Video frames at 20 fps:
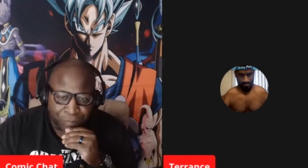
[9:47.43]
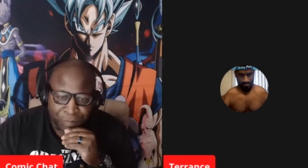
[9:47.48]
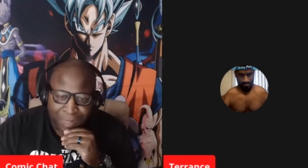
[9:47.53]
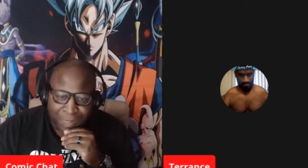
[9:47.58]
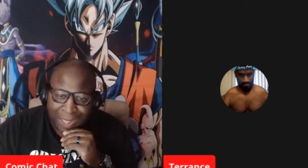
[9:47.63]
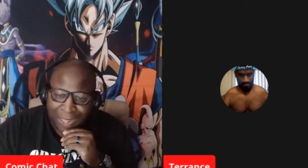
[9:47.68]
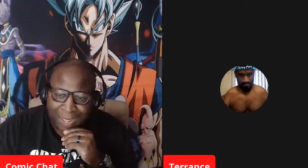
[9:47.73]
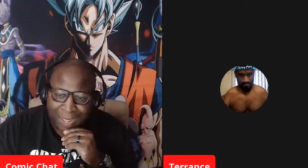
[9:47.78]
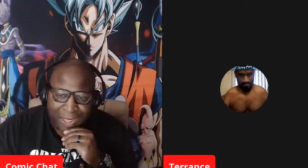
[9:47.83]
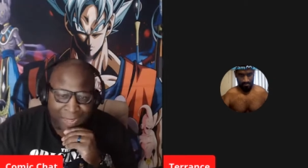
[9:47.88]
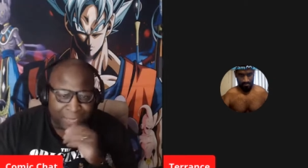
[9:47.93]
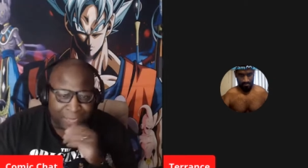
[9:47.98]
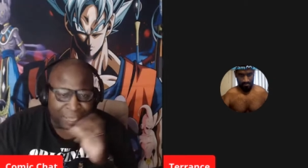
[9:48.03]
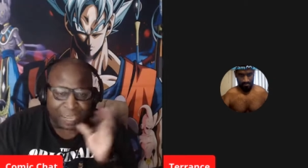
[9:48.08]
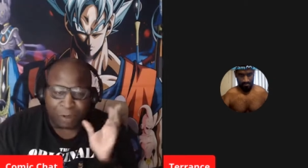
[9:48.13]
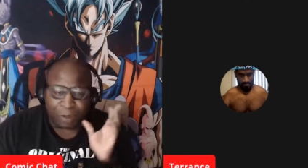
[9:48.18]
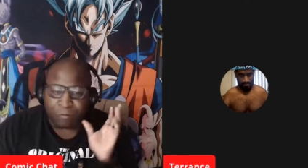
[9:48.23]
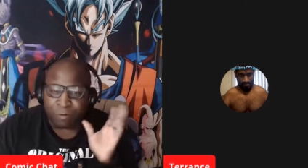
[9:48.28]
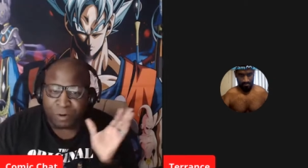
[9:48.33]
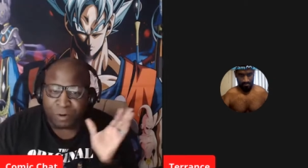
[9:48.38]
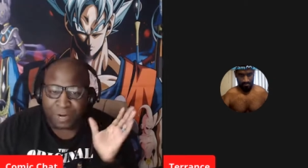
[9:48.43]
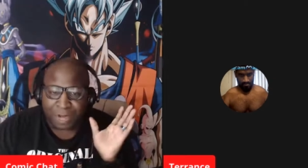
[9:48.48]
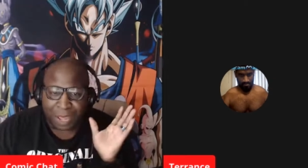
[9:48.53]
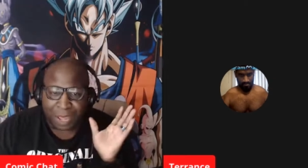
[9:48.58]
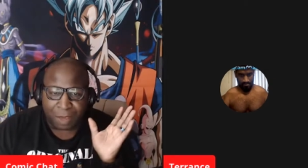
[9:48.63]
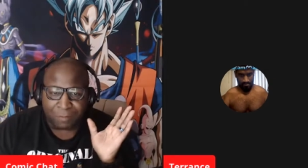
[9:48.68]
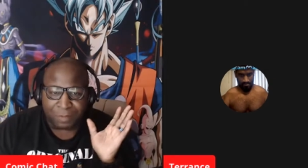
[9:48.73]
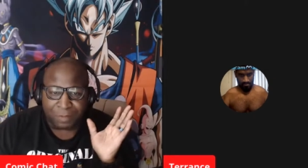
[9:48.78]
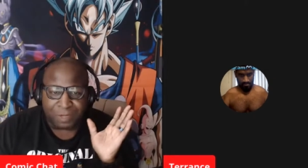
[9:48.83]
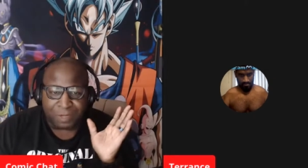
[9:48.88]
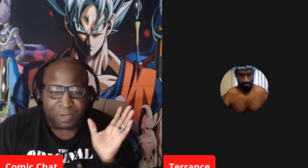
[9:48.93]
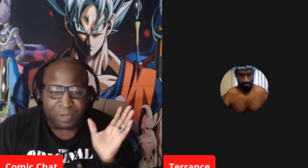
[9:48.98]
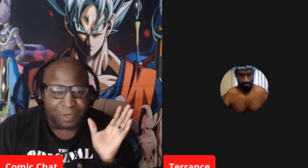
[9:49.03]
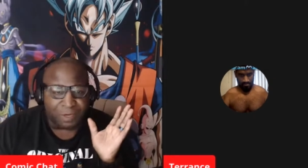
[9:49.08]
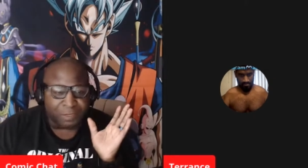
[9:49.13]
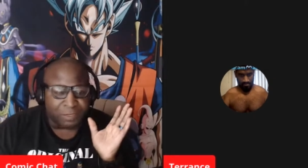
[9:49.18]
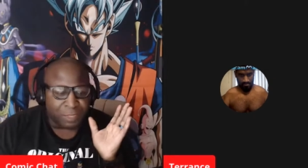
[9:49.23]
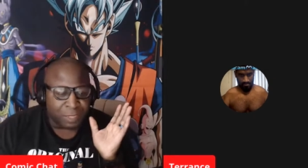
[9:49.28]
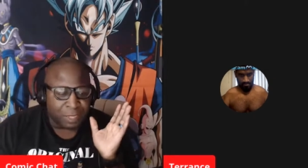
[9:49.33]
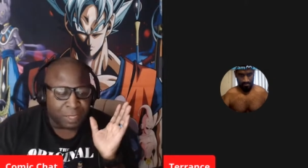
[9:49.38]
I can't rule it out
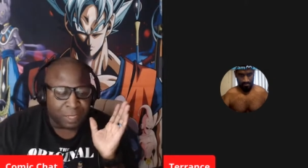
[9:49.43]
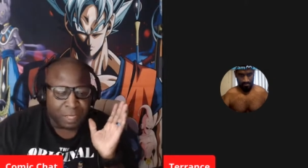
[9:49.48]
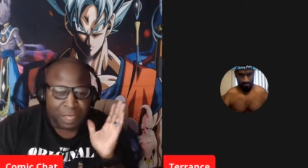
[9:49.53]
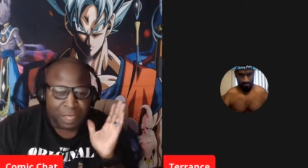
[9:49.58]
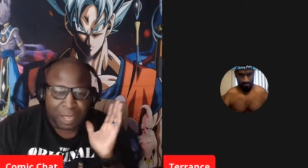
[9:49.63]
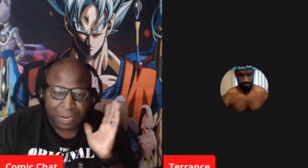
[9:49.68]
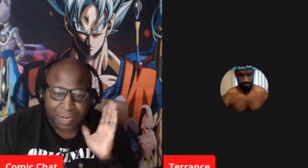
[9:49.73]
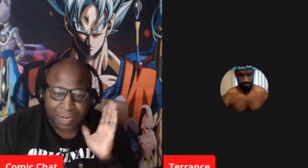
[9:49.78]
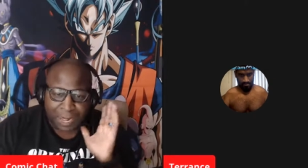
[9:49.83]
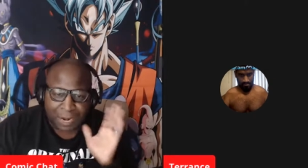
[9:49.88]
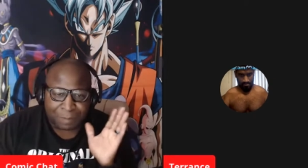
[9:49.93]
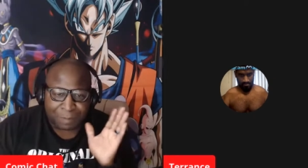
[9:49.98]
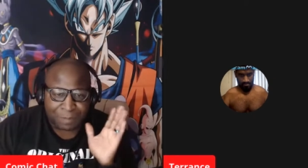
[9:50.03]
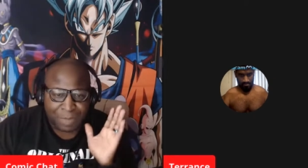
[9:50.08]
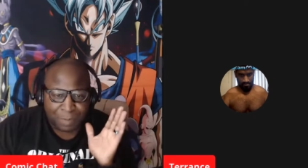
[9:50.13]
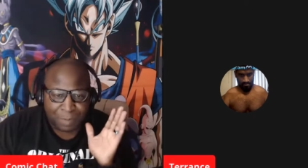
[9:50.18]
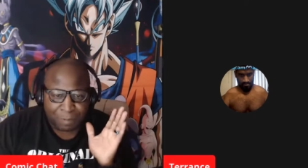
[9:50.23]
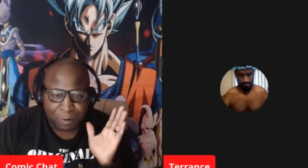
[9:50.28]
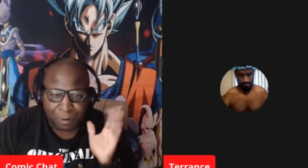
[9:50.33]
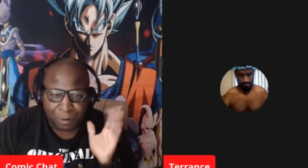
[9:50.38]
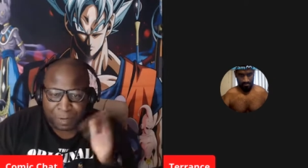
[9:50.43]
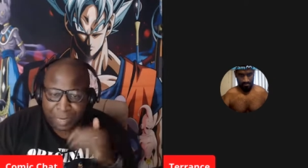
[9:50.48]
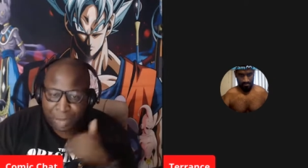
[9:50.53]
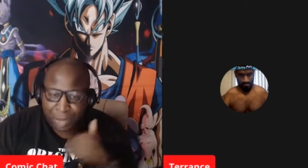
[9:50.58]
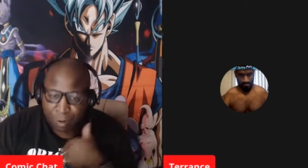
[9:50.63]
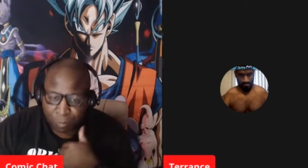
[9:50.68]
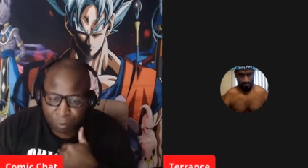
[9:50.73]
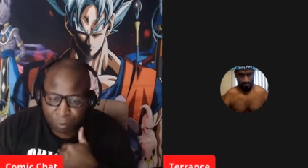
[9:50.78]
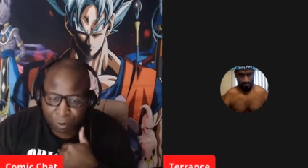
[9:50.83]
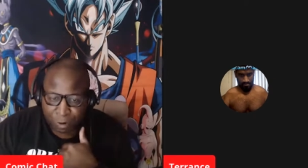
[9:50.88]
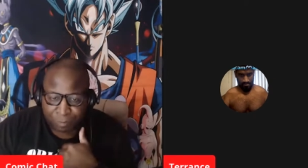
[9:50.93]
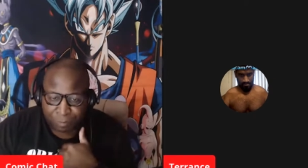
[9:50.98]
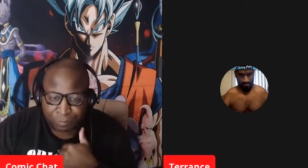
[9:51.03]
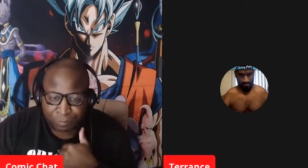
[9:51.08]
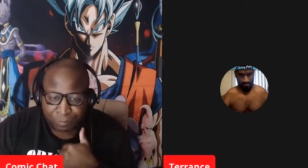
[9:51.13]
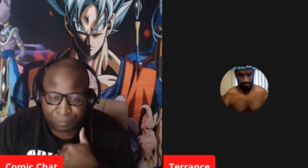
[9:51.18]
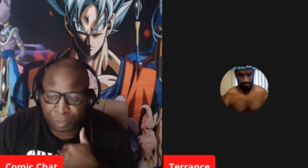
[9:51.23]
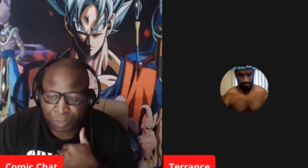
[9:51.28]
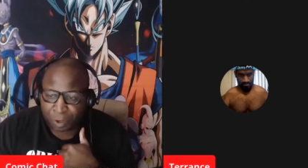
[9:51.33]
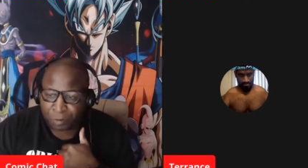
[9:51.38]
because a lot of people, and I'm one of them,
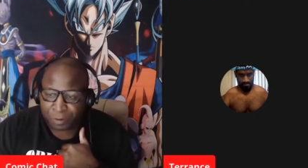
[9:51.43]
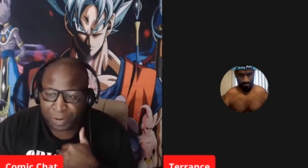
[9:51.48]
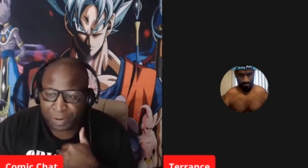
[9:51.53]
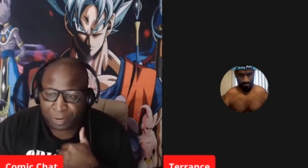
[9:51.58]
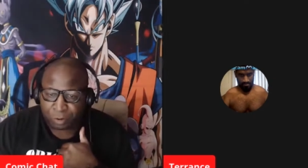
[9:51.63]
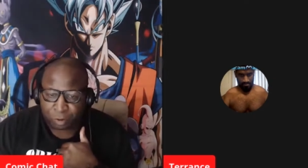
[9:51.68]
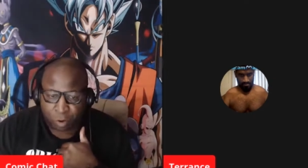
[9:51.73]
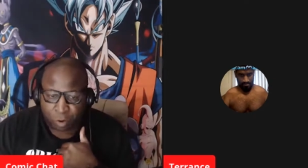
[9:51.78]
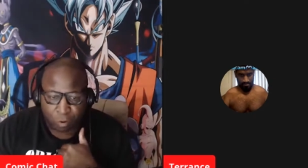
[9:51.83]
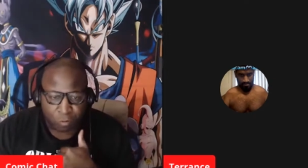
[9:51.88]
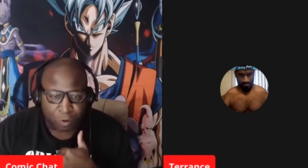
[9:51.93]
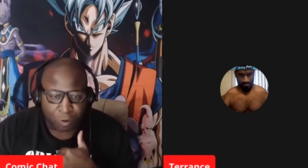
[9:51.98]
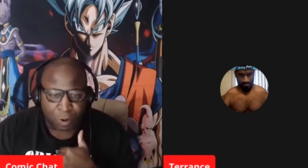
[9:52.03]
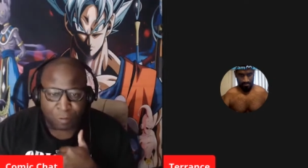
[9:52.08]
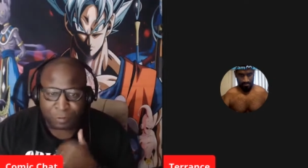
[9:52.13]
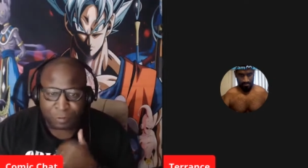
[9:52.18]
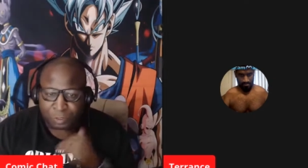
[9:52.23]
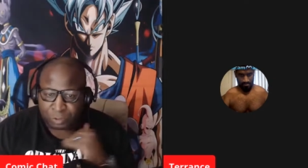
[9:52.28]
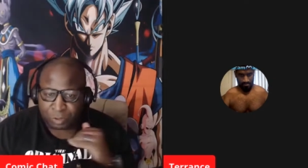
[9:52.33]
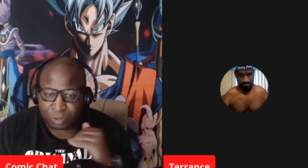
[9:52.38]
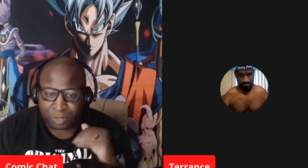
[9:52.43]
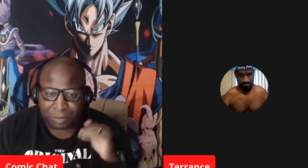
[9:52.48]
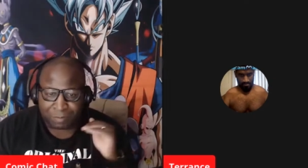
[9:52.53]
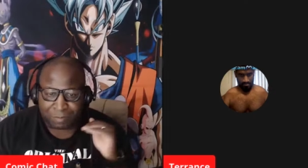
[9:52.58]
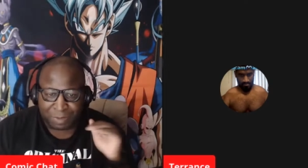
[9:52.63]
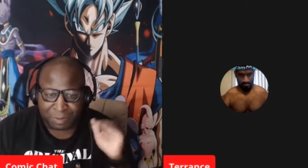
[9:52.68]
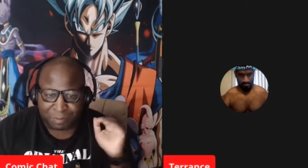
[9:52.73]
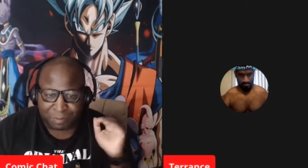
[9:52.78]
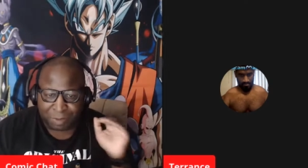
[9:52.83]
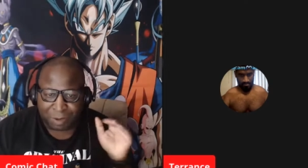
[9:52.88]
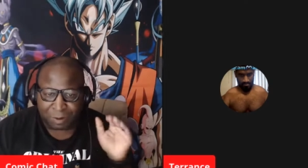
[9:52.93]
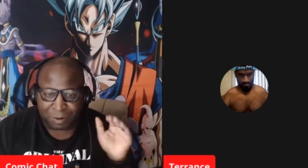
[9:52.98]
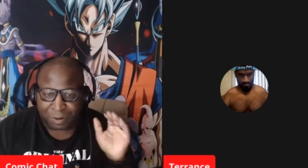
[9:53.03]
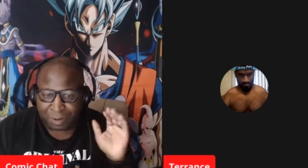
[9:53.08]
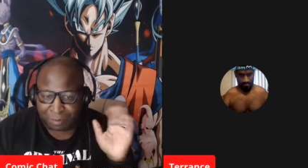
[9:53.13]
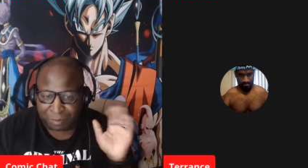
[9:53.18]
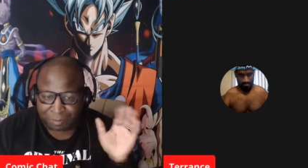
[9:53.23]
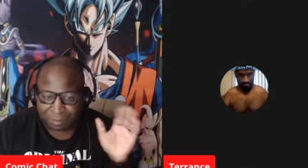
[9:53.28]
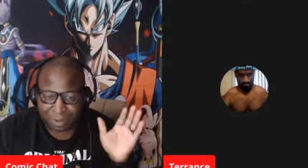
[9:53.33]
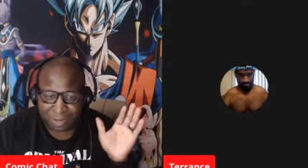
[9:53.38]
thought that no one was going to be better
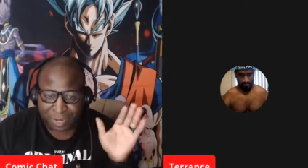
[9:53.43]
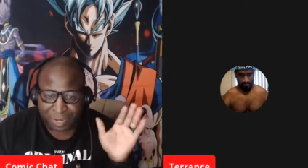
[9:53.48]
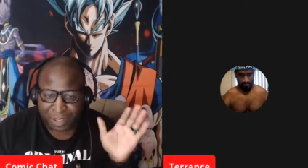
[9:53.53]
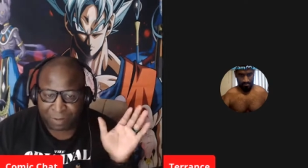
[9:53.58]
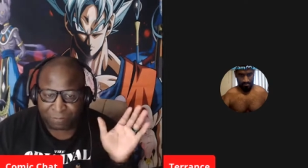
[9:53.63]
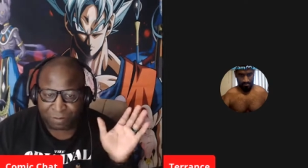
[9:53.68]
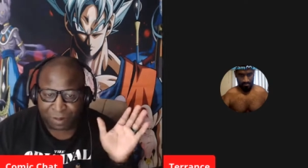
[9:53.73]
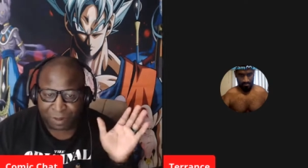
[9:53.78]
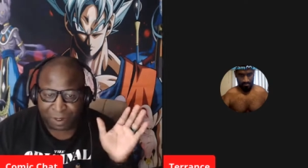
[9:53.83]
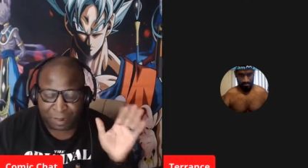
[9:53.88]
than Ben Affleck.